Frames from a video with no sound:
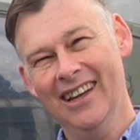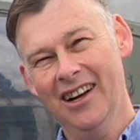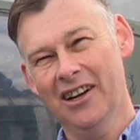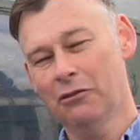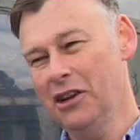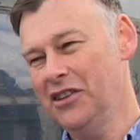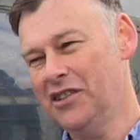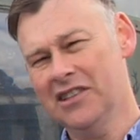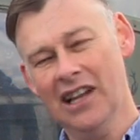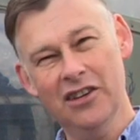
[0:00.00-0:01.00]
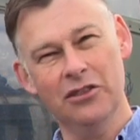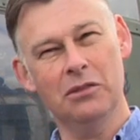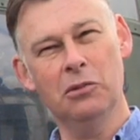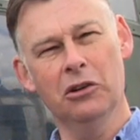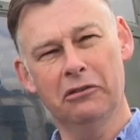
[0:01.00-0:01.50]
and I read this intelligence
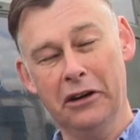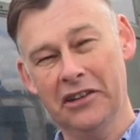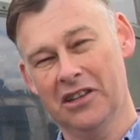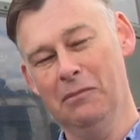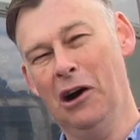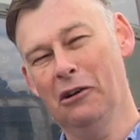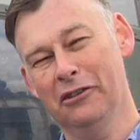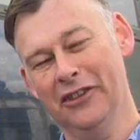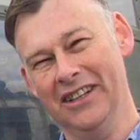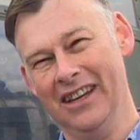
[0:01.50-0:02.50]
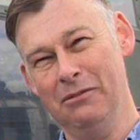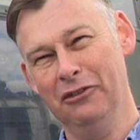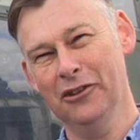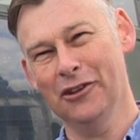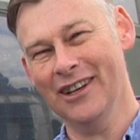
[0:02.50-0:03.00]
report for As Samawah for the day
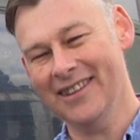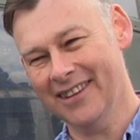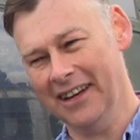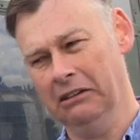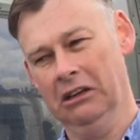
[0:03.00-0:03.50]
before, and it said